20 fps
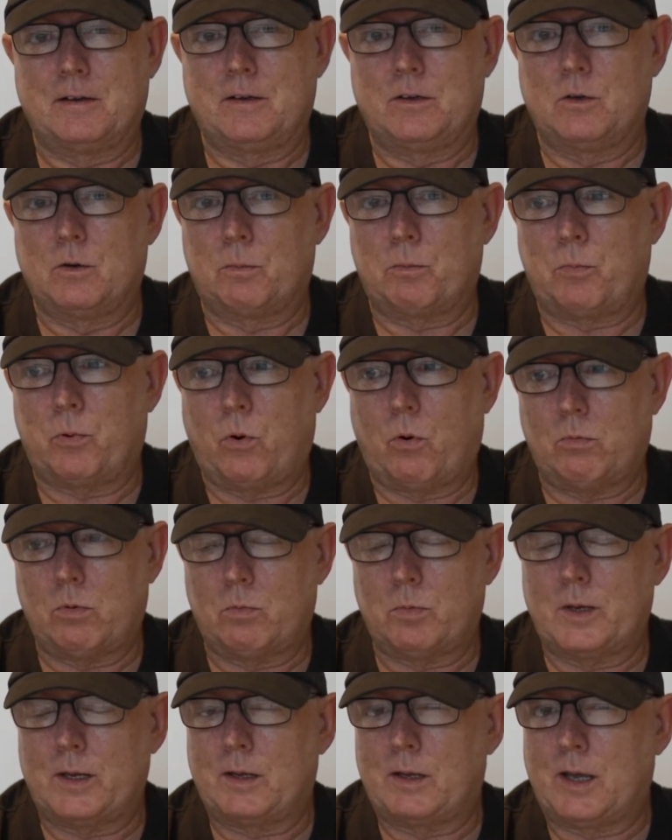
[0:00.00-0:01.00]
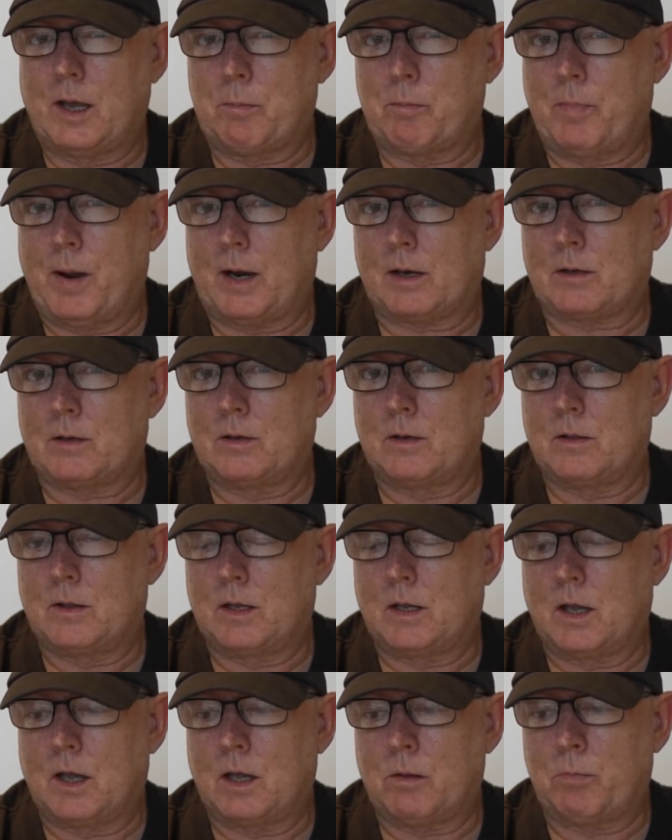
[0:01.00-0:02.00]
you'll probably get back to
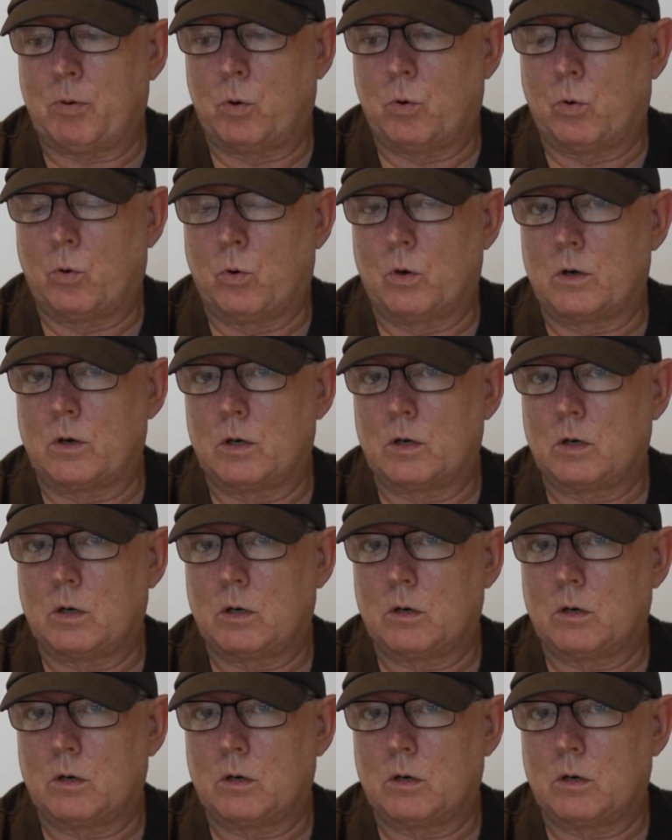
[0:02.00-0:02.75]
the airport